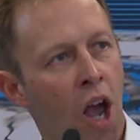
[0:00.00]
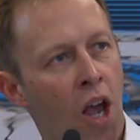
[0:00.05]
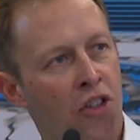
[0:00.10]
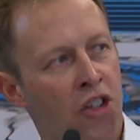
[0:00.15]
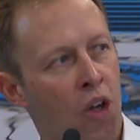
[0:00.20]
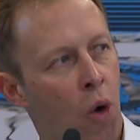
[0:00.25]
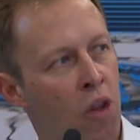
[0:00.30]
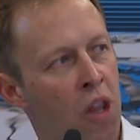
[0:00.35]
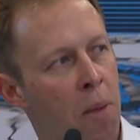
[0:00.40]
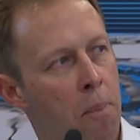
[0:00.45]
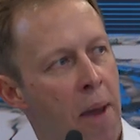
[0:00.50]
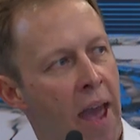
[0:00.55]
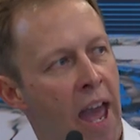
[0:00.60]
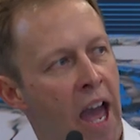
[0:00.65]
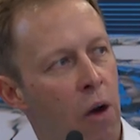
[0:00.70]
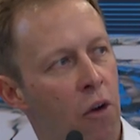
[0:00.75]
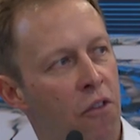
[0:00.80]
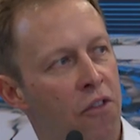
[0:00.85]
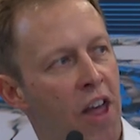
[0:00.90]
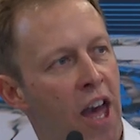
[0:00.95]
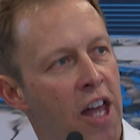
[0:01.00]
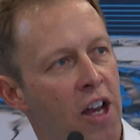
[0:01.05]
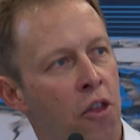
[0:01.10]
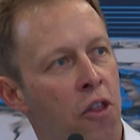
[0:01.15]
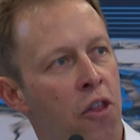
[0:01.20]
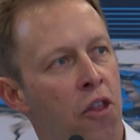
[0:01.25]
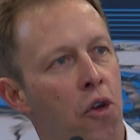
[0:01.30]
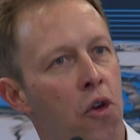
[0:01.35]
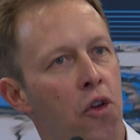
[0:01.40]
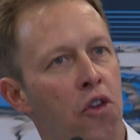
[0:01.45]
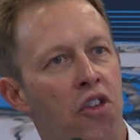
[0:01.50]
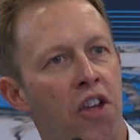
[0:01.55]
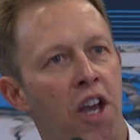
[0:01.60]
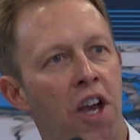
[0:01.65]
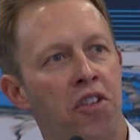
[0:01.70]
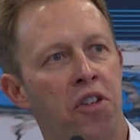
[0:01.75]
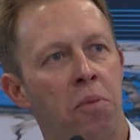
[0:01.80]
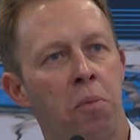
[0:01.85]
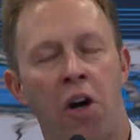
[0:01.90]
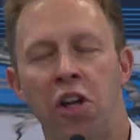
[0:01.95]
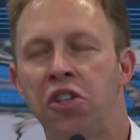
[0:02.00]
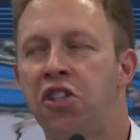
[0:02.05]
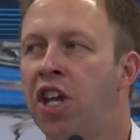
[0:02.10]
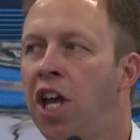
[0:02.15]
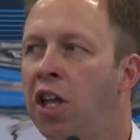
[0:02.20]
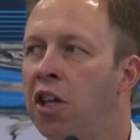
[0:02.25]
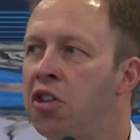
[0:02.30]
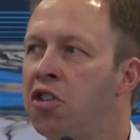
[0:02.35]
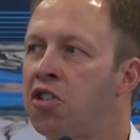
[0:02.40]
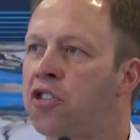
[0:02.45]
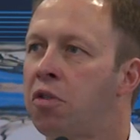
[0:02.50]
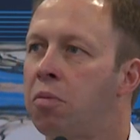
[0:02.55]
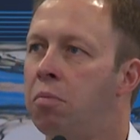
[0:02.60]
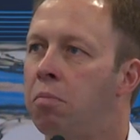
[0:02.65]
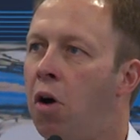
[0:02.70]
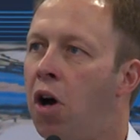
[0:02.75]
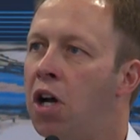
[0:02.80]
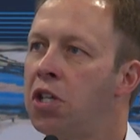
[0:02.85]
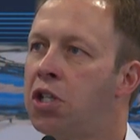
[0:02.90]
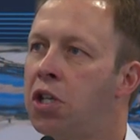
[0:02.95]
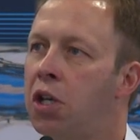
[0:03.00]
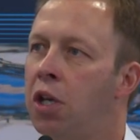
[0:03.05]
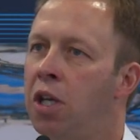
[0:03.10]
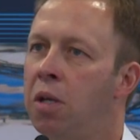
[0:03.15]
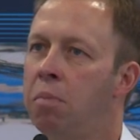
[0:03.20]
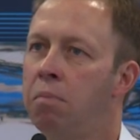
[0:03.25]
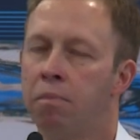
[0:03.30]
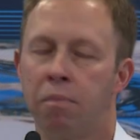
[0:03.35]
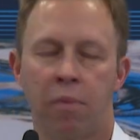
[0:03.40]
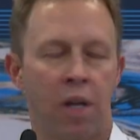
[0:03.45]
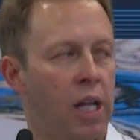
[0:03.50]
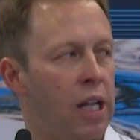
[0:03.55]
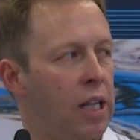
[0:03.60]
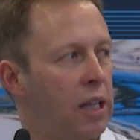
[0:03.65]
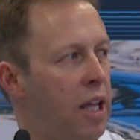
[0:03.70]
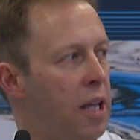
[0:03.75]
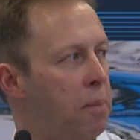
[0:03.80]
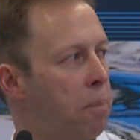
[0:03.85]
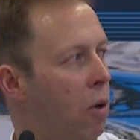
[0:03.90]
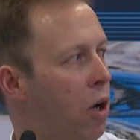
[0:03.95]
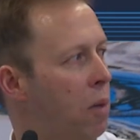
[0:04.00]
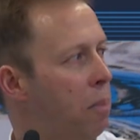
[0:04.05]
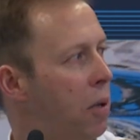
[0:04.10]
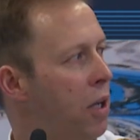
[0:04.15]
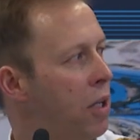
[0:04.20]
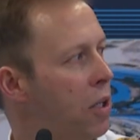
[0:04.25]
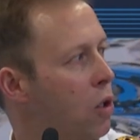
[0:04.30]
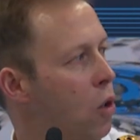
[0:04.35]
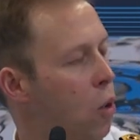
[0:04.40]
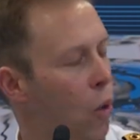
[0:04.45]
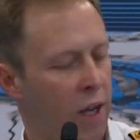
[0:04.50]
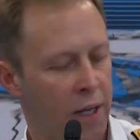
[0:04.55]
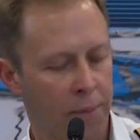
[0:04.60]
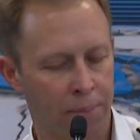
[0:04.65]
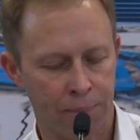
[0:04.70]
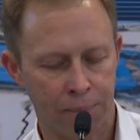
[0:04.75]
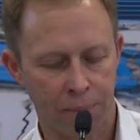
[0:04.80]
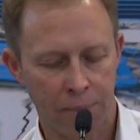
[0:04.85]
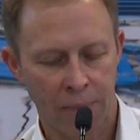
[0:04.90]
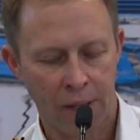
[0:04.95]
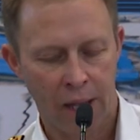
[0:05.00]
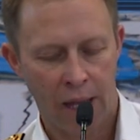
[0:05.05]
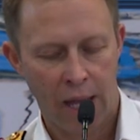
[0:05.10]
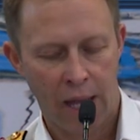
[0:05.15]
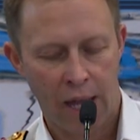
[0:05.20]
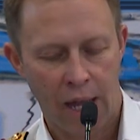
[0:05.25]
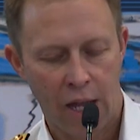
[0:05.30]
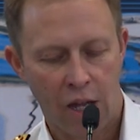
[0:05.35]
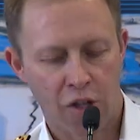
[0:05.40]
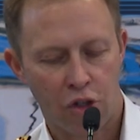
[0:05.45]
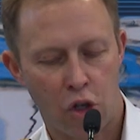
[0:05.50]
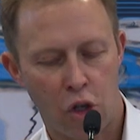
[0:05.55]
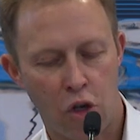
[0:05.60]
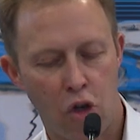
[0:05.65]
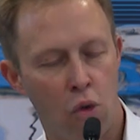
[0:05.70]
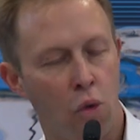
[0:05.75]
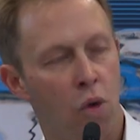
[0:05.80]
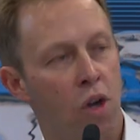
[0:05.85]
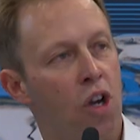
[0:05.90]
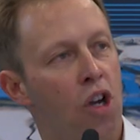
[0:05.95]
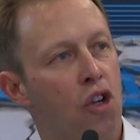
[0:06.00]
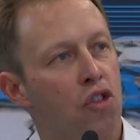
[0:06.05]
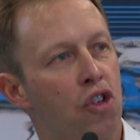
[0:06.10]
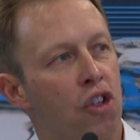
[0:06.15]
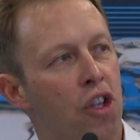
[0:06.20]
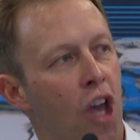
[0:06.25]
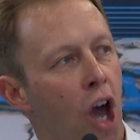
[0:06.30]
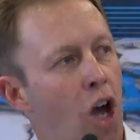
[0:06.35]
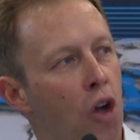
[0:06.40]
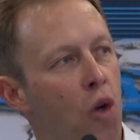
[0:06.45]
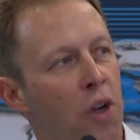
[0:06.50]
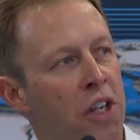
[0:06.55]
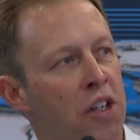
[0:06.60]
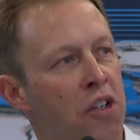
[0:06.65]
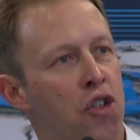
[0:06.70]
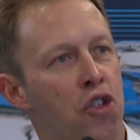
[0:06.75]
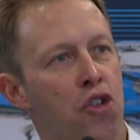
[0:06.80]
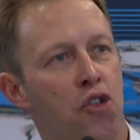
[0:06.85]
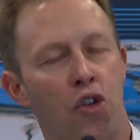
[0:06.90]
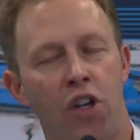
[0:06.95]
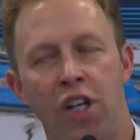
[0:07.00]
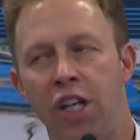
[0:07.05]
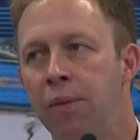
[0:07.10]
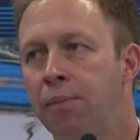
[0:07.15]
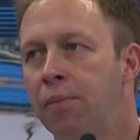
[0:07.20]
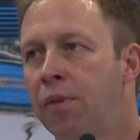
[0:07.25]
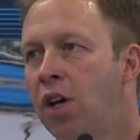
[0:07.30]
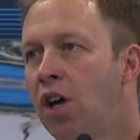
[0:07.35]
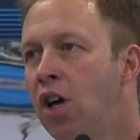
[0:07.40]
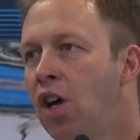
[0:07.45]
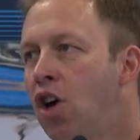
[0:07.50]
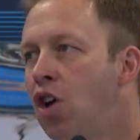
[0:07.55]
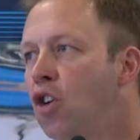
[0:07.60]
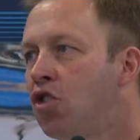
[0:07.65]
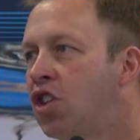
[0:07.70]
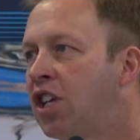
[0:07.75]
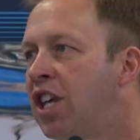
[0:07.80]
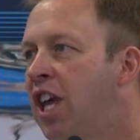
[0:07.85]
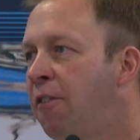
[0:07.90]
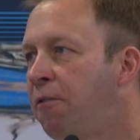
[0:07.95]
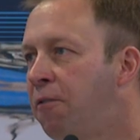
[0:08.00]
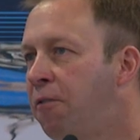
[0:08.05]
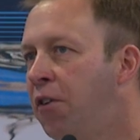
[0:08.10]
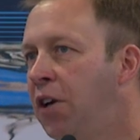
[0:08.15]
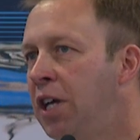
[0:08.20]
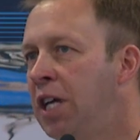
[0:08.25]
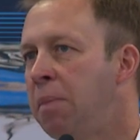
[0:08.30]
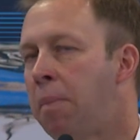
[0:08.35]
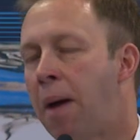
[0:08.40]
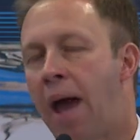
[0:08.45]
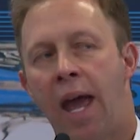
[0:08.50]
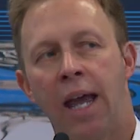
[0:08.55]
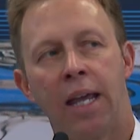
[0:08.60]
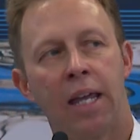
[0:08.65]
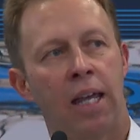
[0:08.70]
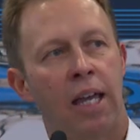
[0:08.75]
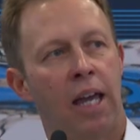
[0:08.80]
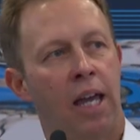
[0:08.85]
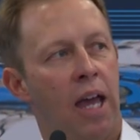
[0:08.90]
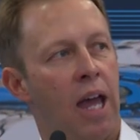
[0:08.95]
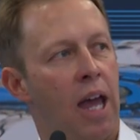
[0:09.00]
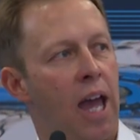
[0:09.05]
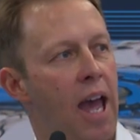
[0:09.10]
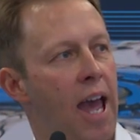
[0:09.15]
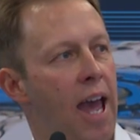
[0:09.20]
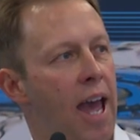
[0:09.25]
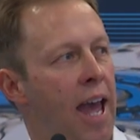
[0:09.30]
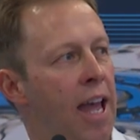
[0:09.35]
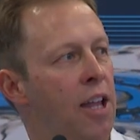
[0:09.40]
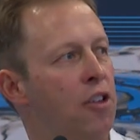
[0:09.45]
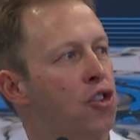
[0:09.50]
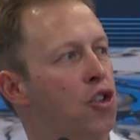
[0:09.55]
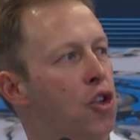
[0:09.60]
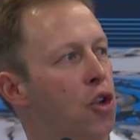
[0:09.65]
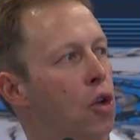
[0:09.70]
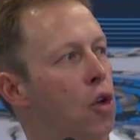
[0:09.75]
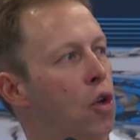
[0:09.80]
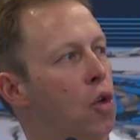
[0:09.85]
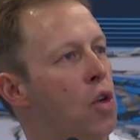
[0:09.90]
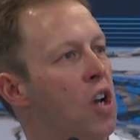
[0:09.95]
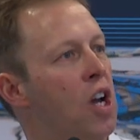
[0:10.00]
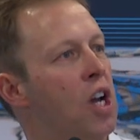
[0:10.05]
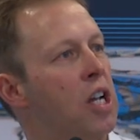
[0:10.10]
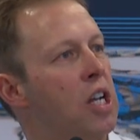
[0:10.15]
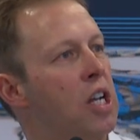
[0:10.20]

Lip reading: So on the bow of that enthusiasm, I challenged my team, led by Peter Quinn, to go to industry, to get feedback and to